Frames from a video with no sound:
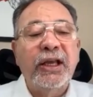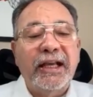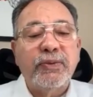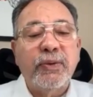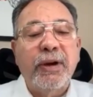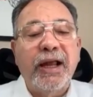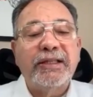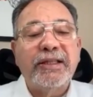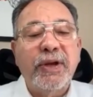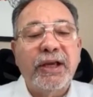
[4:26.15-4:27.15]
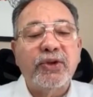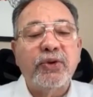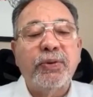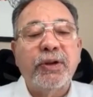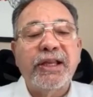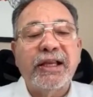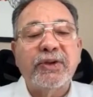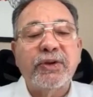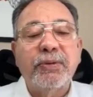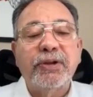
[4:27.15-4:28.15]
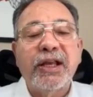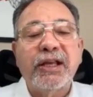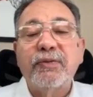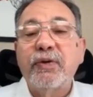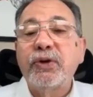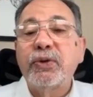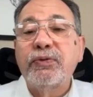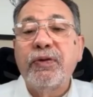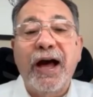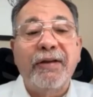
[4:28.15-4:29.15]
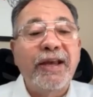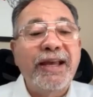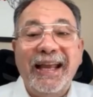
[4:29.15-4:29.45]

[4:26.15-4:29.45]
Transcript: x1 minus 3x2 plus x3 plus x4 equals 5,